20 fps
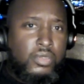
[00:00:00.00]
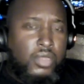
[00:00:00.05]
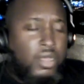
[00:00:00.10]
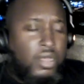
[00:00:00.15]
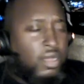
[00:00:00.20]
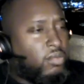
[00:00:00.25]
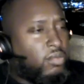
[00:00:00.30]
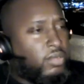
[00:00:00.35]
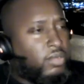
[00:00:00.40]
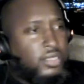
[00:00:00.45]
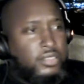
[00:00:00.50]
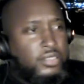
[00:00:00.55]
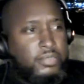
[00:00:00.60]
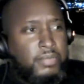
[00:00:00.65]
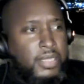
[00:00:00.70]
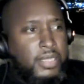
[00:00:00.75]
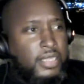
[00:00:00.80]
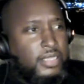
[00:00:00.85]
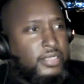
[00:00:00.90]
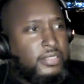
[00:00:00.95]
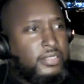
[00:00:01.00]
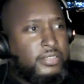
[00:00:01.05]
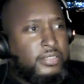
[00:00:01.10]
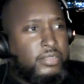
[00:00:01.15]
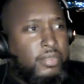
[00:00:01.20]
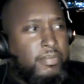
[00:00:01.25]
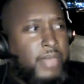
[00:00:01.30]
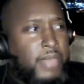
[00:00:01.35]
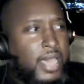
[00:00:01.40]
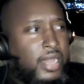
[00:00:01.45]
Always, man.
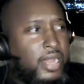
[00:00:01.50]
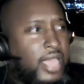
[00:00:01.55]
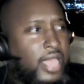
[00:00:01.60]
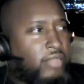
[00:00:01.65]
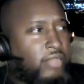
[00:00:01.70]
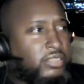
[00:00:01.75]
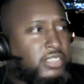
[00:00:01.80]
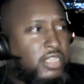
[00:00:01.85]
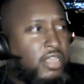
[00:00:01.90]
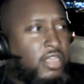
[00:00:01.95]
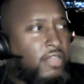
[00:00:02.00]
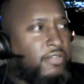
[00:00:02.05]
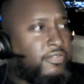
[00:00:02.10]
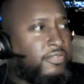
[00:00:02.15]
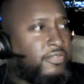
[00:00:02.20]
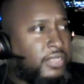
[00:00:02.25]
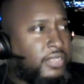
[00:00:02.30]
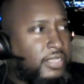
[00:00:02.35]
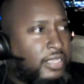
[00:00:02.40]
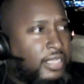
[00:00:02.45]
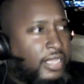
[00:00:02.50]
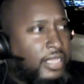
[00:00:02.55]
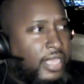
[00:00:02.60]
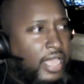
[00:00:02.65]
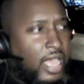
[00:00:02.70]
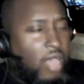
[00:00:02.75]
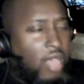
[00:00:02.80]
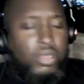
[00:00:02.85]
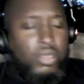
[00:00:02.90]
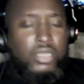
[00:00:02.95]
No matter how tough,
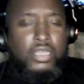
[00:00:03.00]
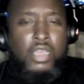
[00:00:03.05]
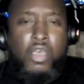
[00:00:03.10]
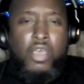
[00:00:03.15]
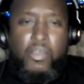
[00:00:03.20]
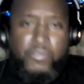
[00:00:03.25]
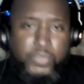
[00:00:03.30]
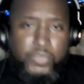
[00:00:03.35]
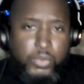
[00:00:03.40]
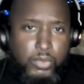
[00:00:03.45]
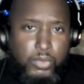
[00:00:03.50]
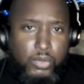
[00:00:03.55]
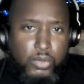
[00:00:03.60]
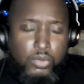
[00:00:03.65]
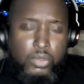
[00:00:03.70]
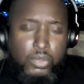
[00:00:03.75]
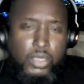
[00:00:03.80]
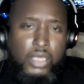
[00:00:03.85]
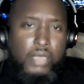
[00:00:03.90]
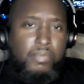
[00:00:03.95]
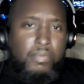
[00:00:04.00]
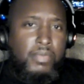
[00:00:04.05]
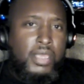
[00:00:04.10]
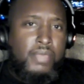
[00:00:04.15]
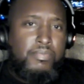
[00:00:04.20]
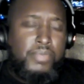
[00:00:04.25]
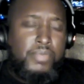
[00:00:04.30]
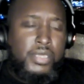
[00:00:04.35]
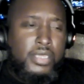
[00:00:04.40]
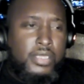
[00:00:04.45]
how uncomfortable it
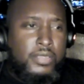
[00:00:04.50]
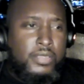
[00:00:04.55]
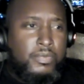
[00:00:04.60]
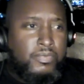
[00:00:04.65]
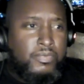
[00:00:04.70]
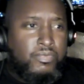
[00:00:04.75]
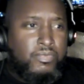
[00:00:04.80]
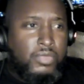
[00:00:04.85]
may be,